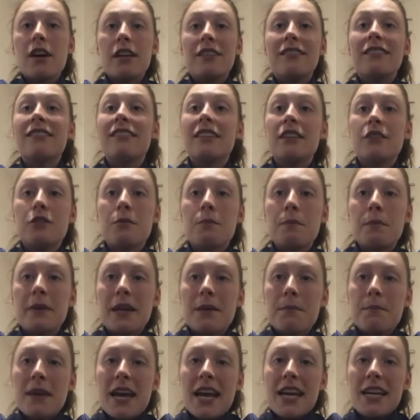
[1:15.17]
a decision
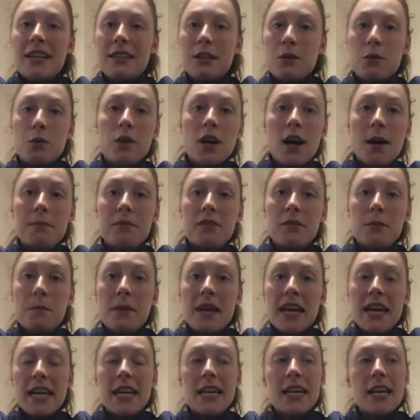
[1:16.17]
being made, it will come to
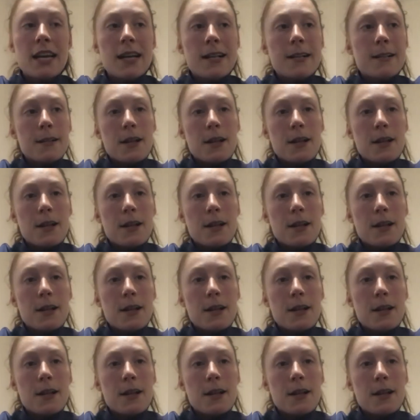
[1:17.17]
me